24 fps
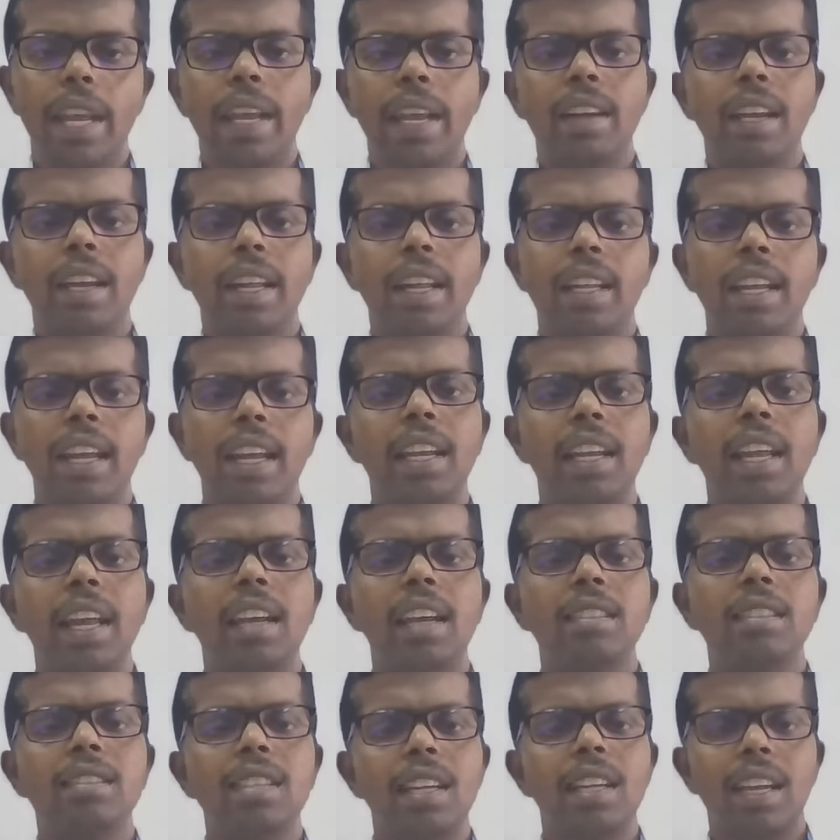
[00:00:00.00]
like any
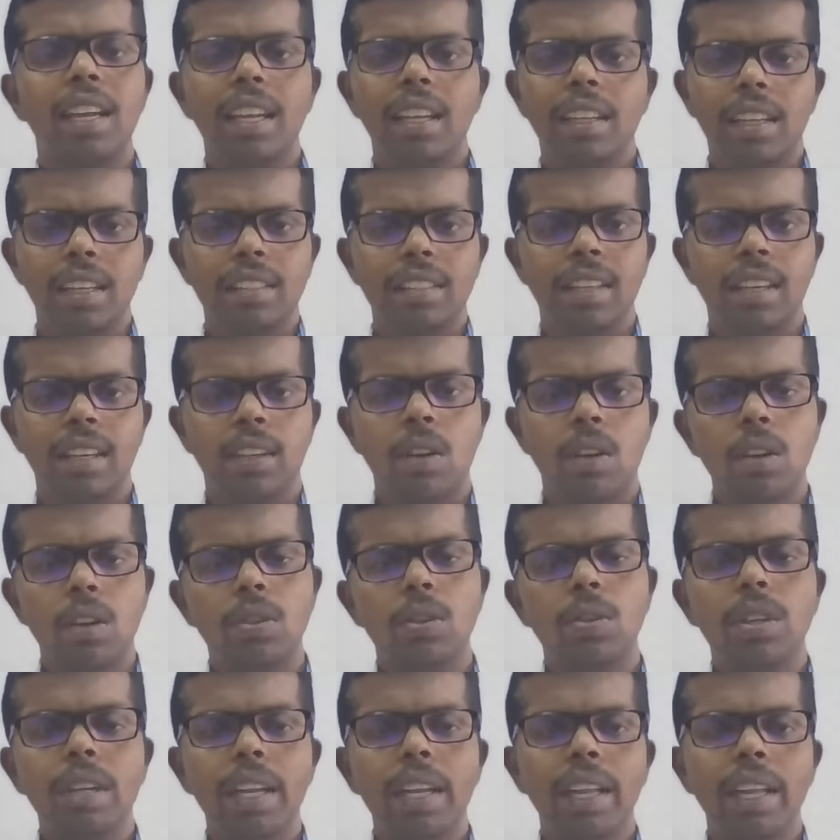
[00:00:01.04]
engineering design, not
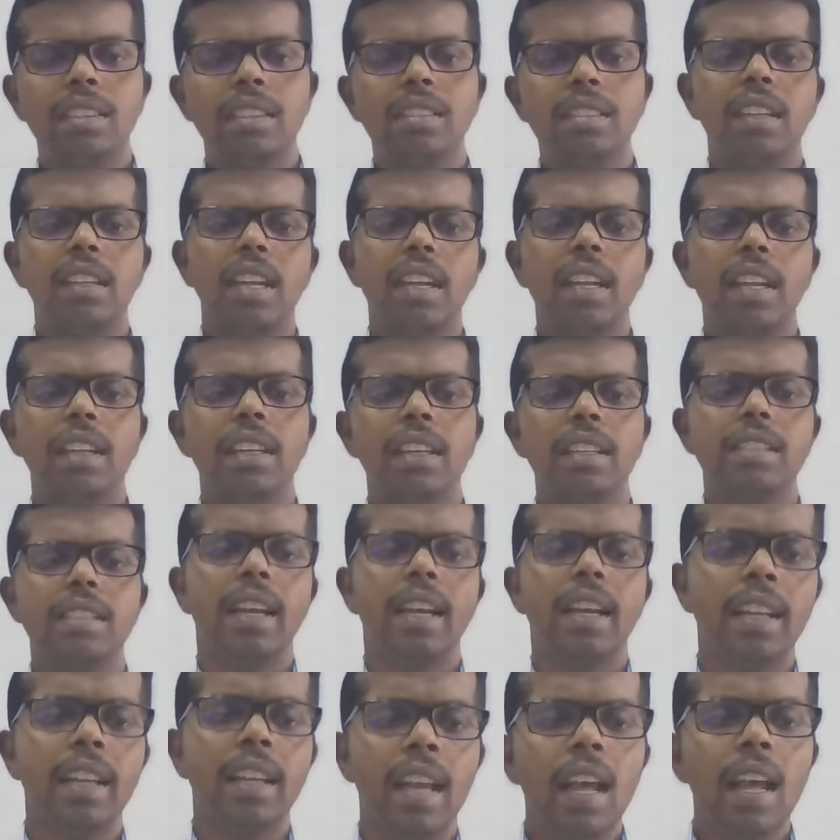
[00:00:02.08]
only engineering
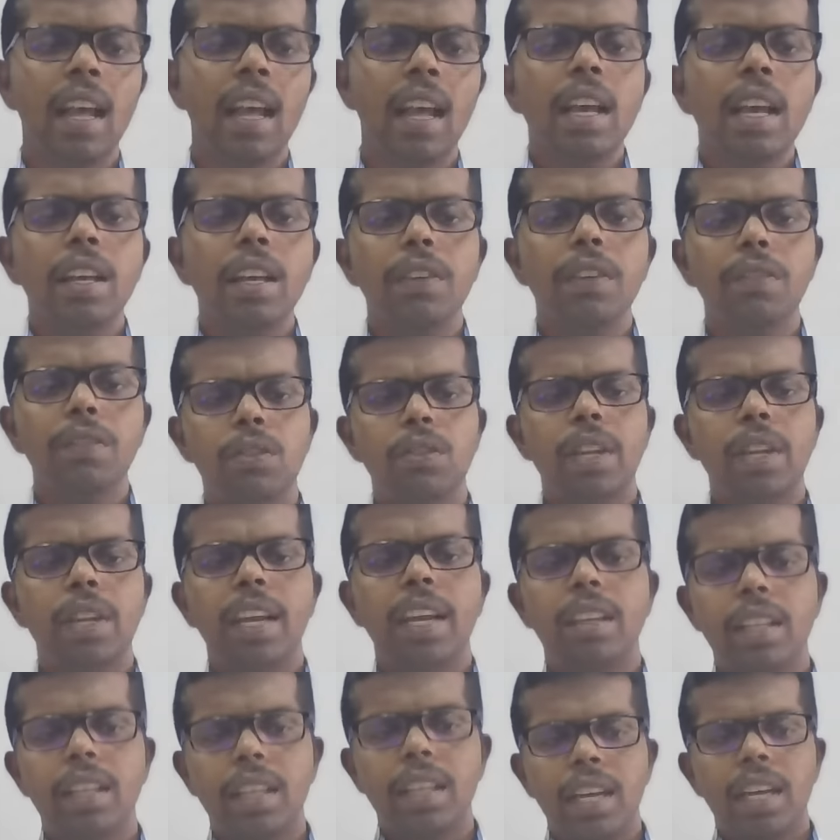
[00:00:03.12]
design, if you
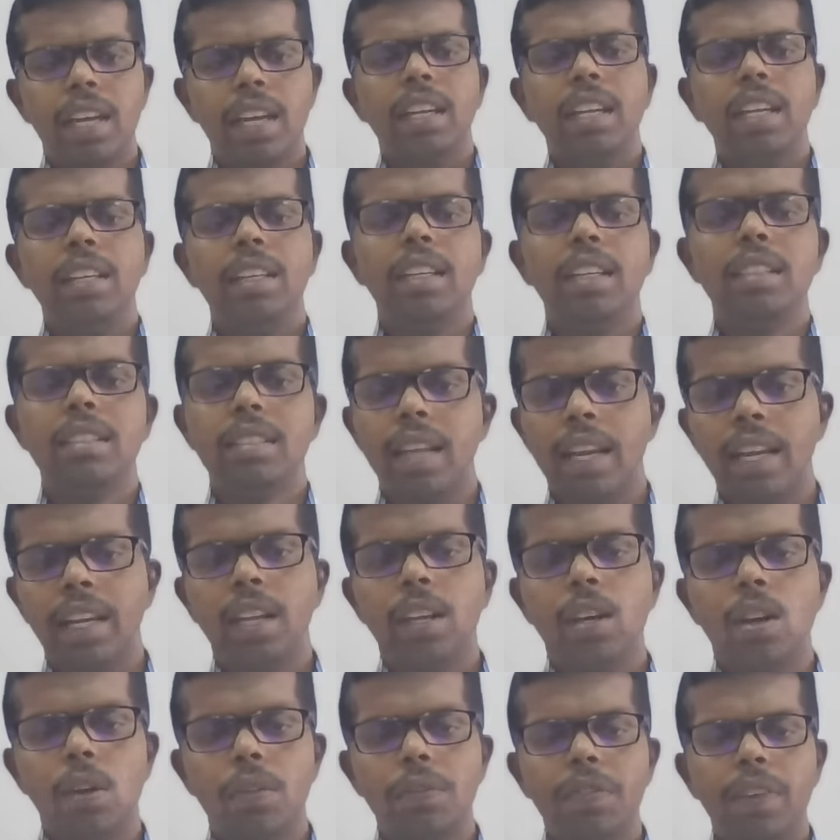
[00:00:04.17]
take any designing
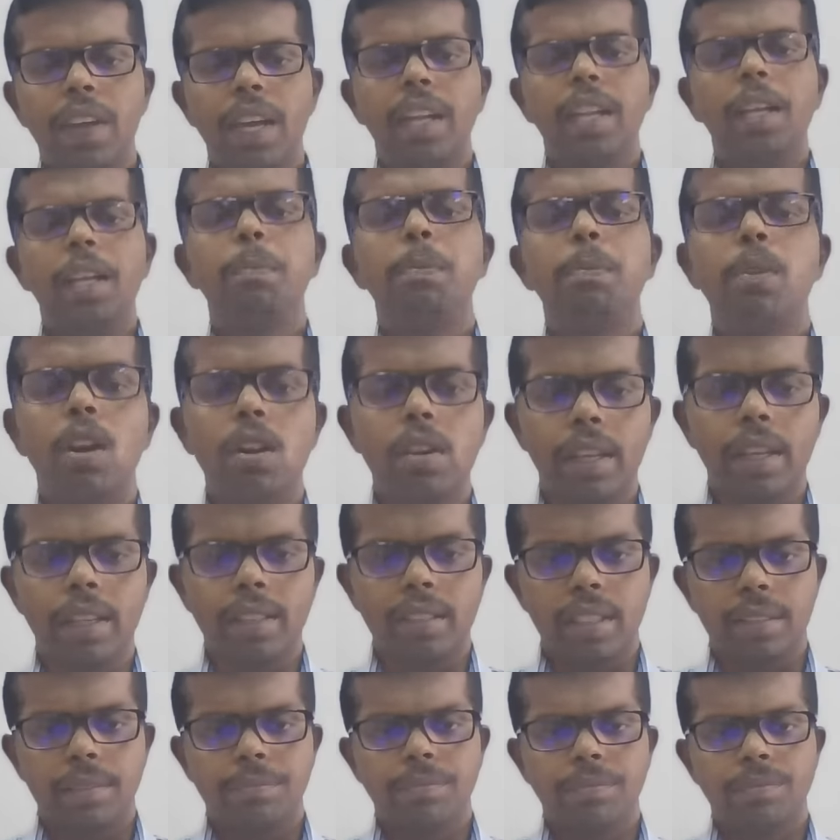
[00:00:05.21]
of any product,